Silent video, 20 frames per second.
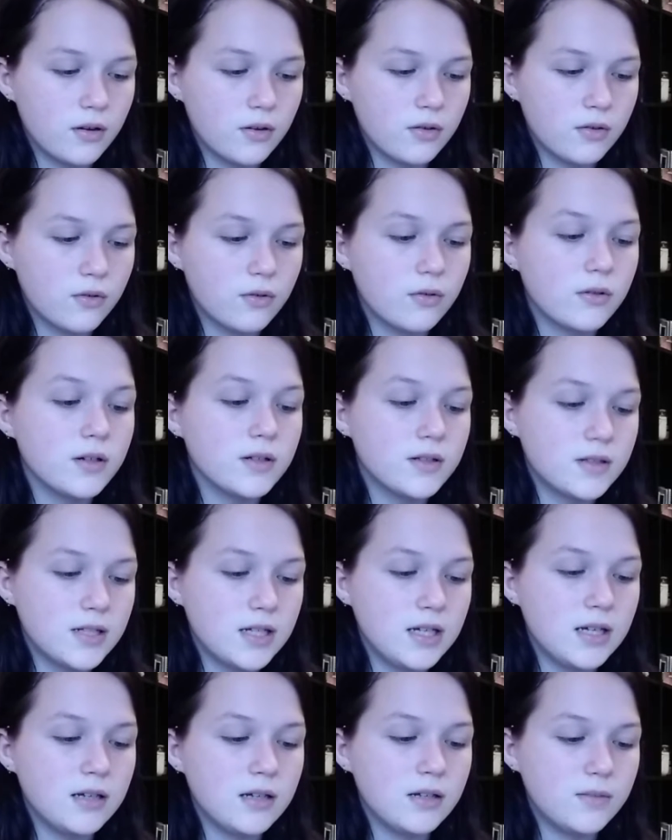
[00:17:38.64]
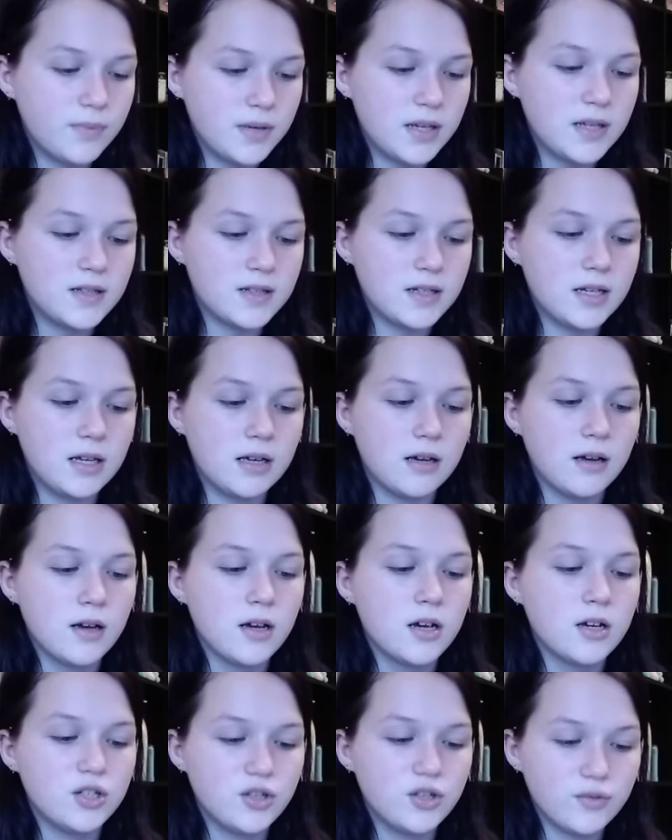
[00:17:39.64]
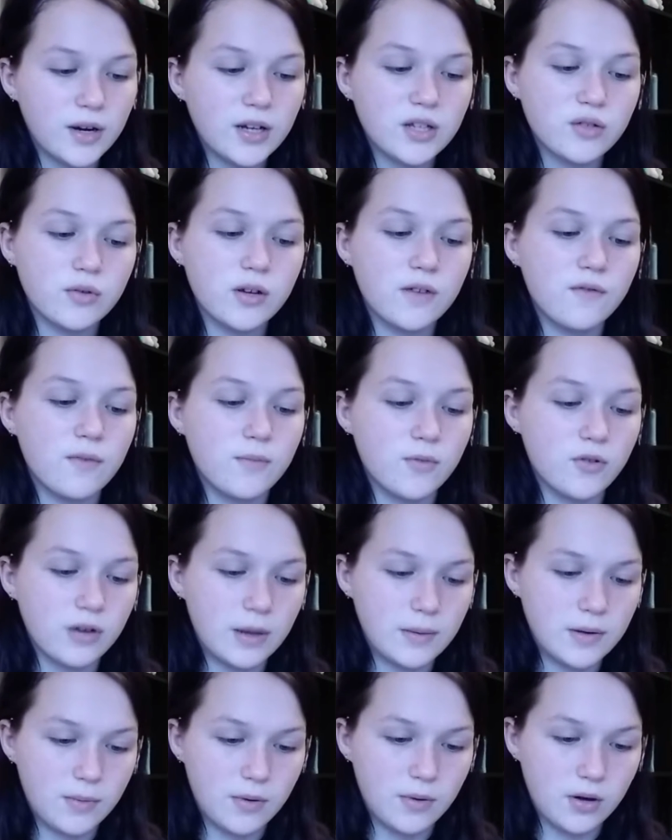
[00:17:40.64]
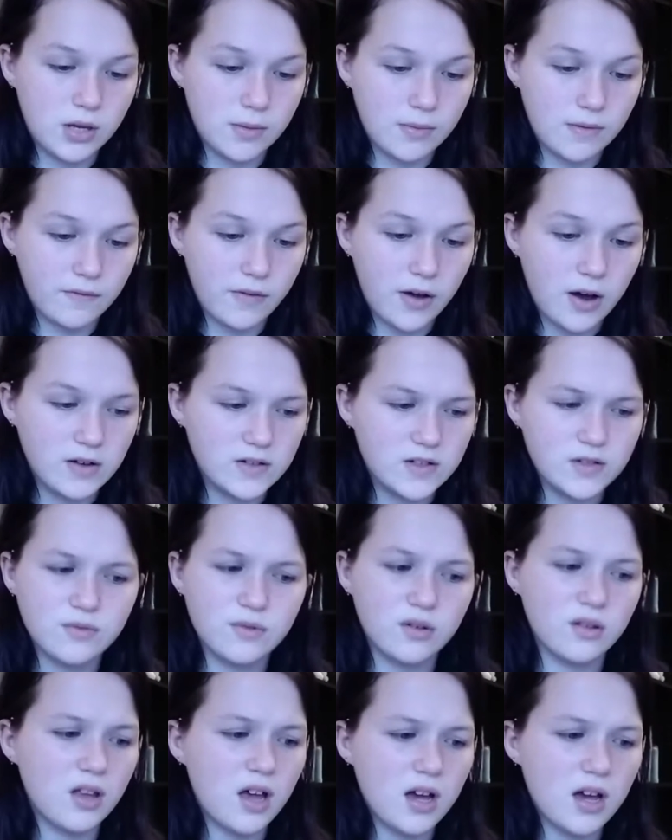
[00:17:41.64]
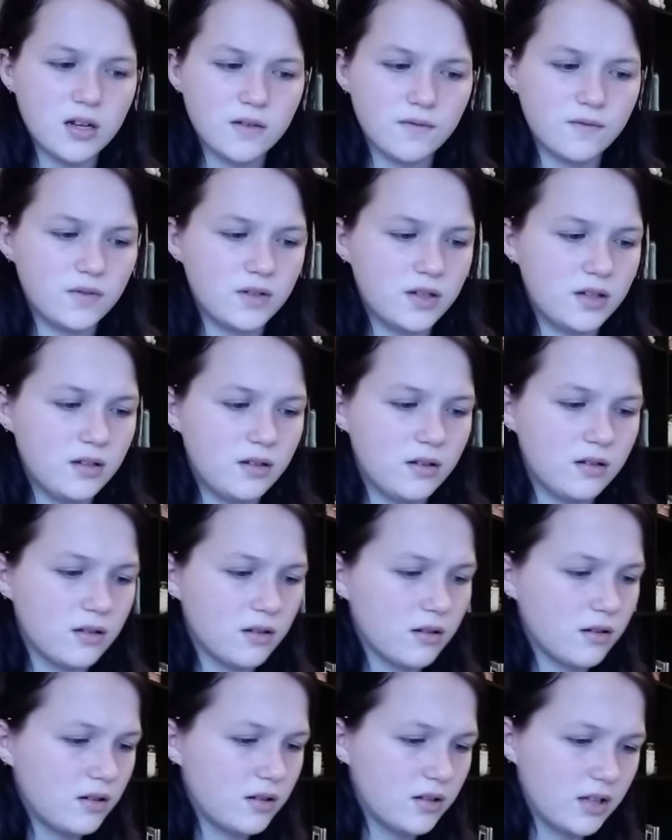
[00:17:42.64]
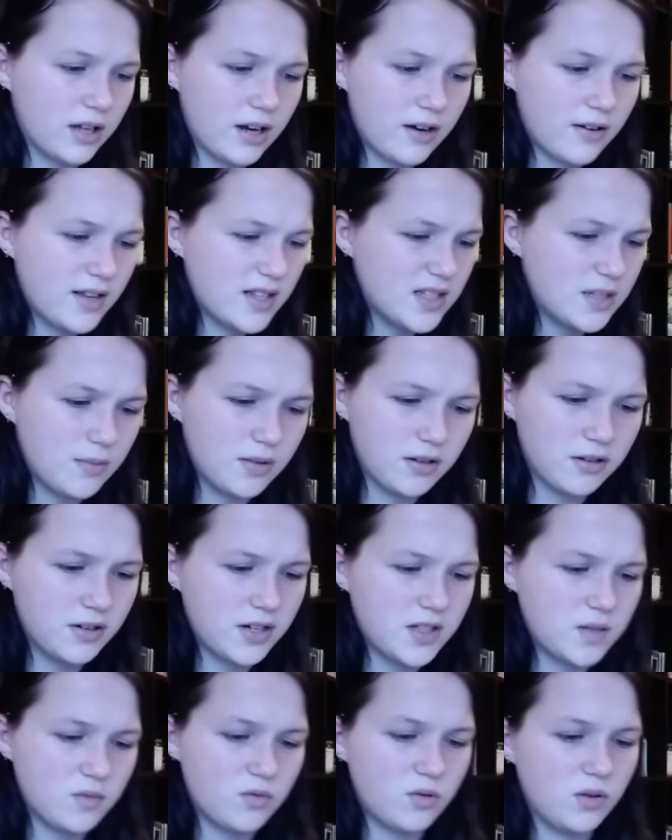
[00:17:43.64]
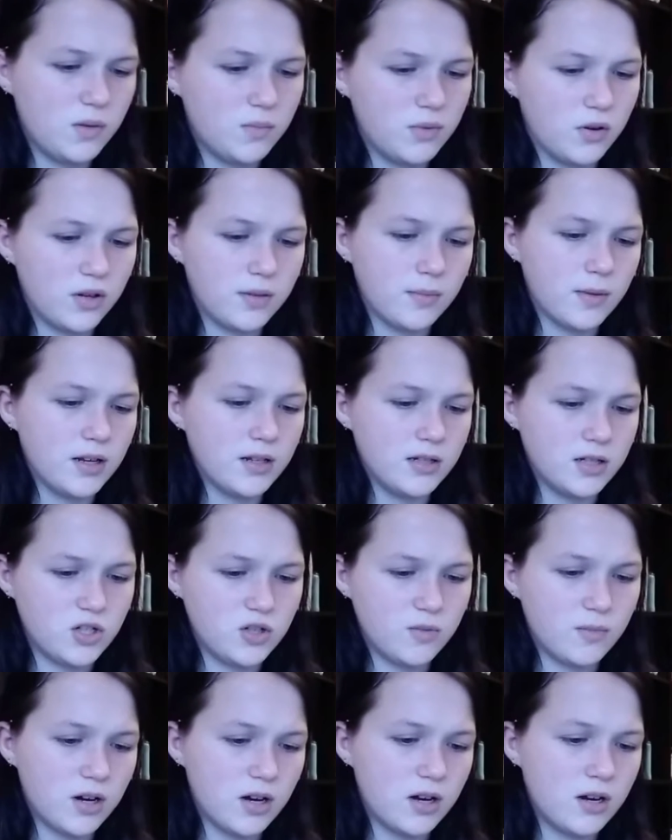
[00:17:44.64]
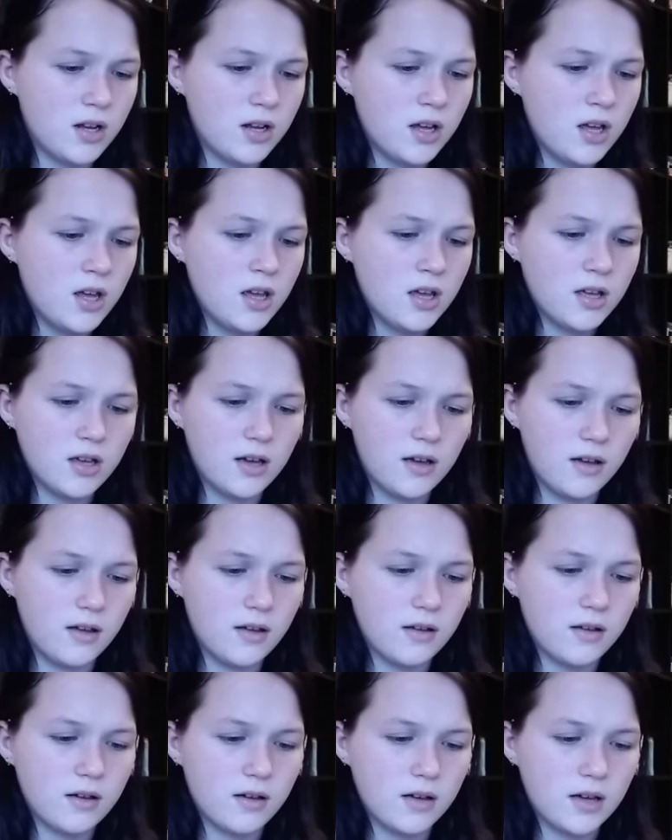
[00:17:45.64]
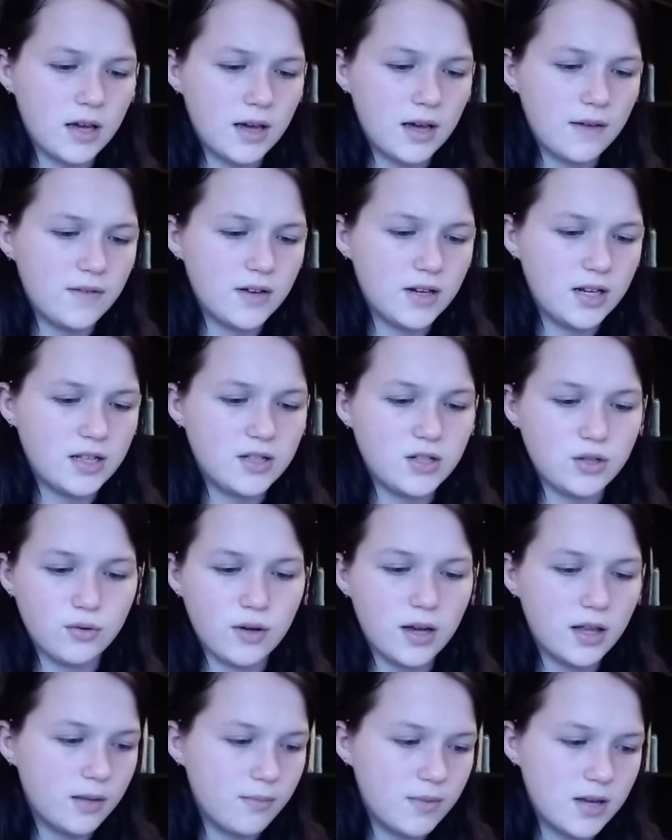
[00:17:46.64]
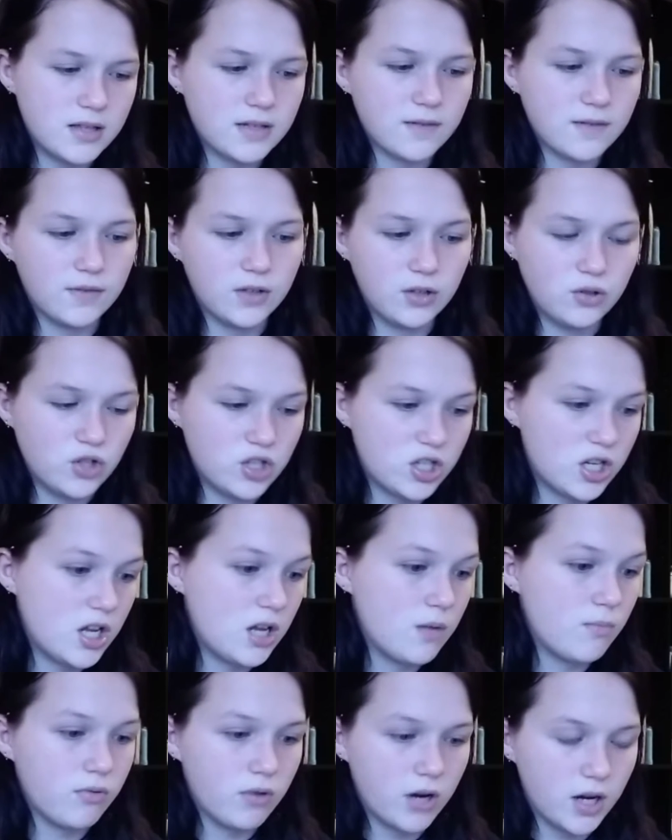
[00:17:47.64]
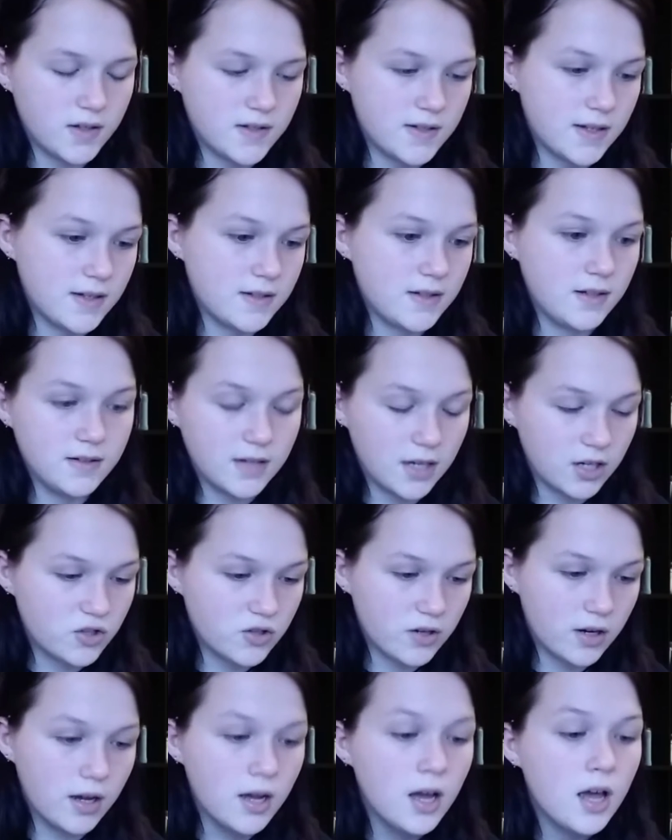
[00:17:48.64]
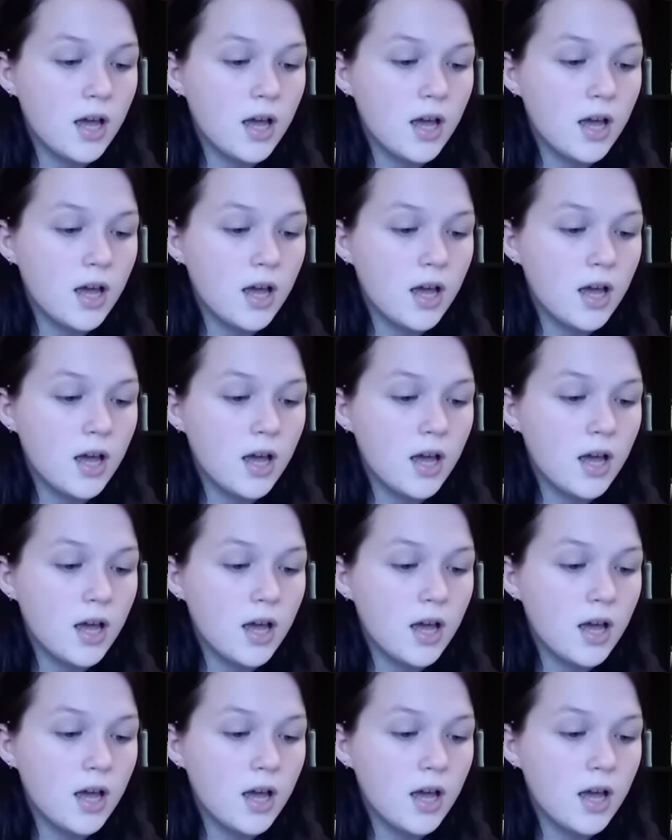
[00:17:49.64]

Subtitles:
PC directory from corrupted Pokemon files. There are a lot of glaring similarities between Pokemon and Digimon. Affinity to elements, evolution, process, etc.